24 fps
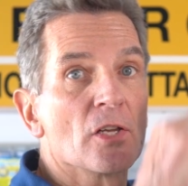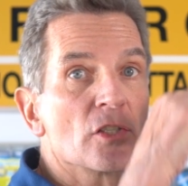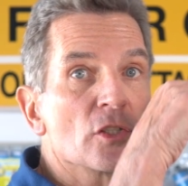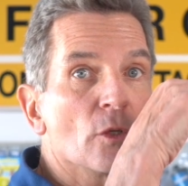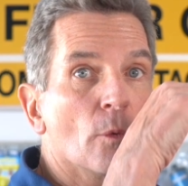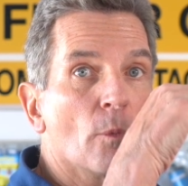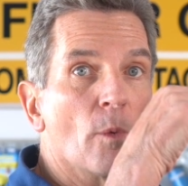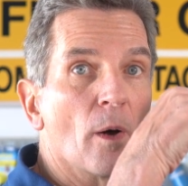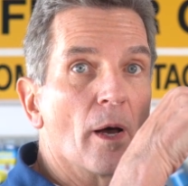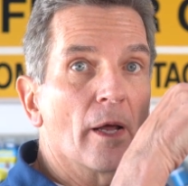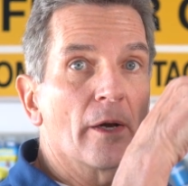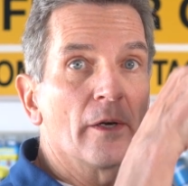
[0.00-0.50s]
So
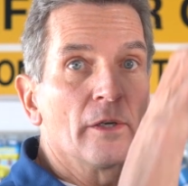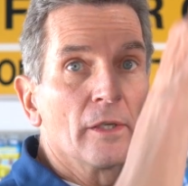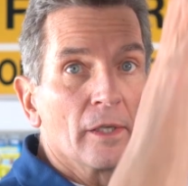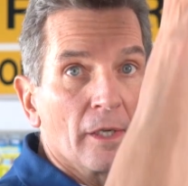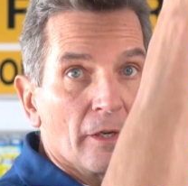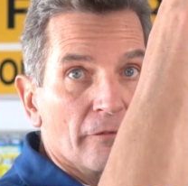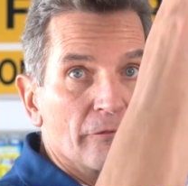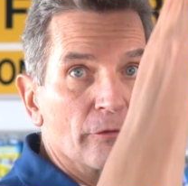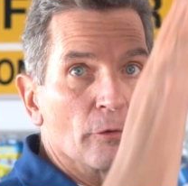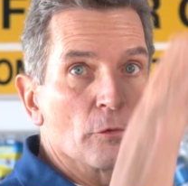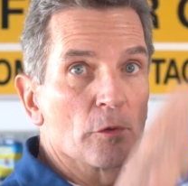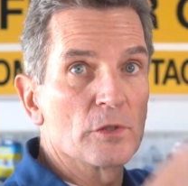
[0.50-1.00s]

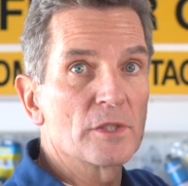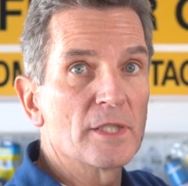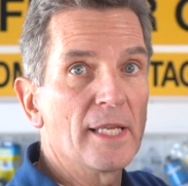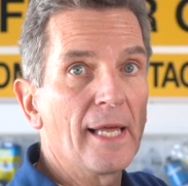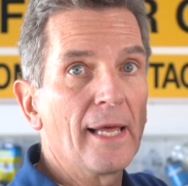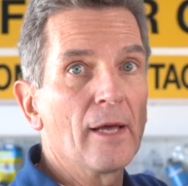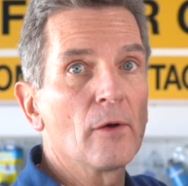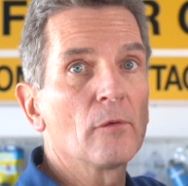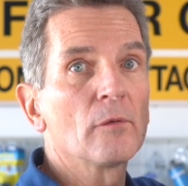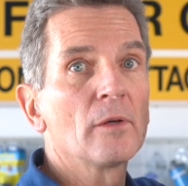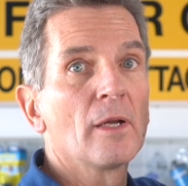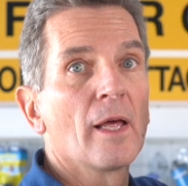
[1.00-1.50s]
water flows
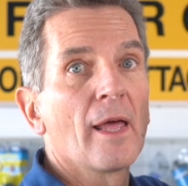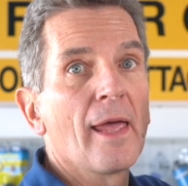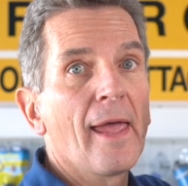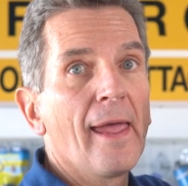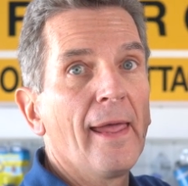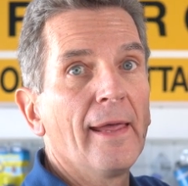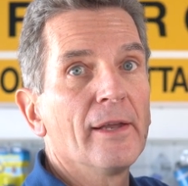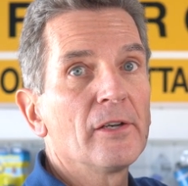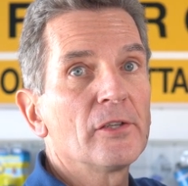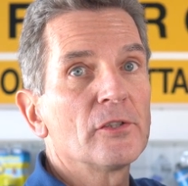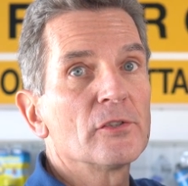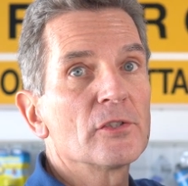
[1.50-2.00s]
down,
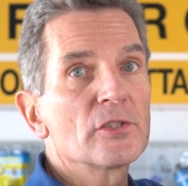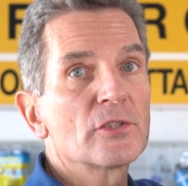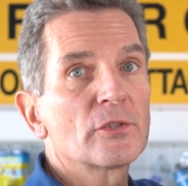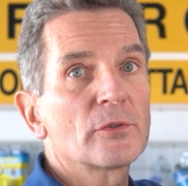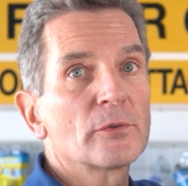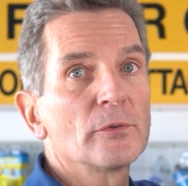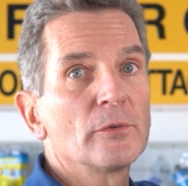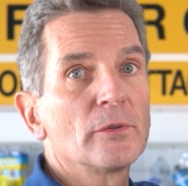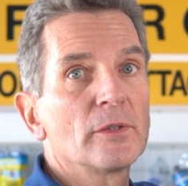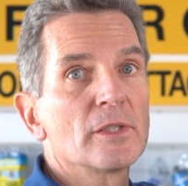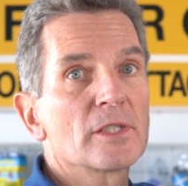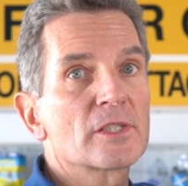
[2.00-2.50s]
enters
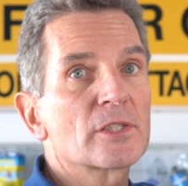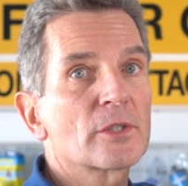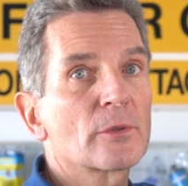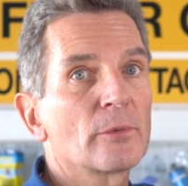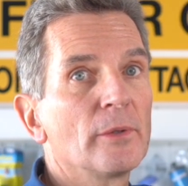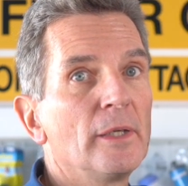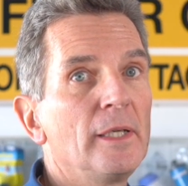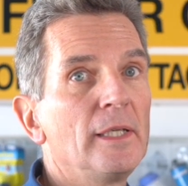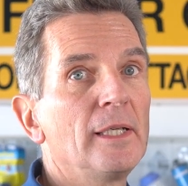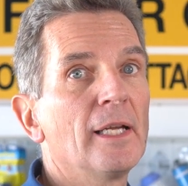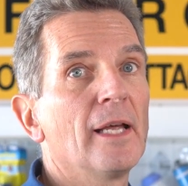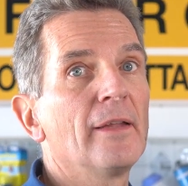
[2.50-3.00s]
through this
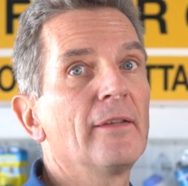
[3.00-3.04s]
screen,